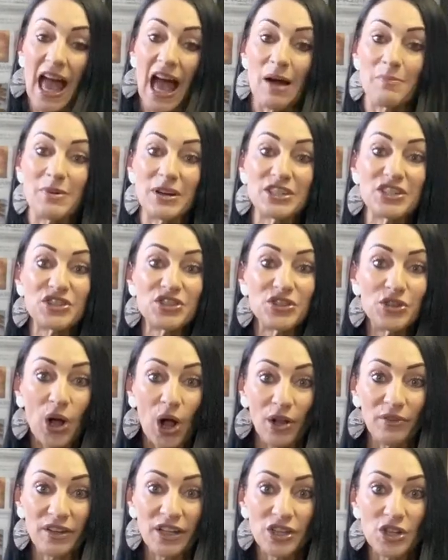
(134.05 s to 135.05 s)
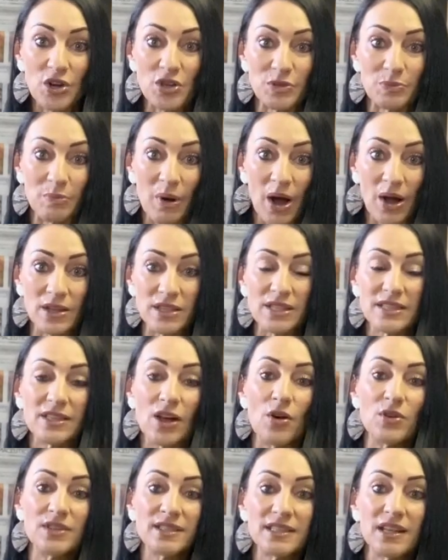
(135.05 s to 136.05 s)
And by dissolving those bonds,
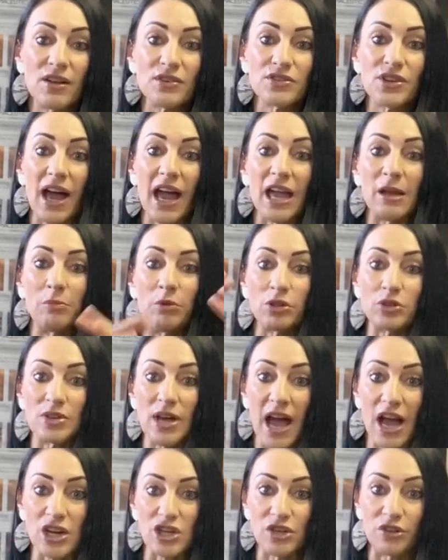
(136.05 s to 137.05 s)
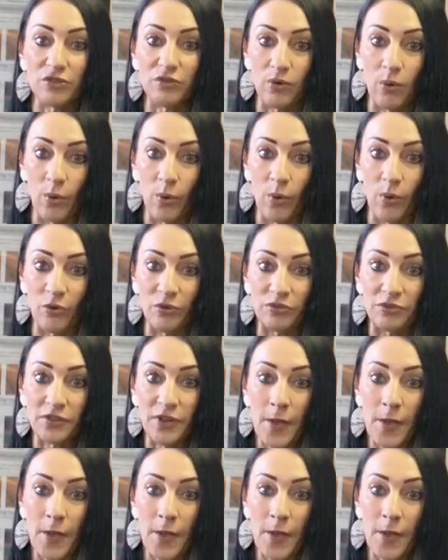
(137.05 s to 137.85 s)
those cells are able to actually fall off.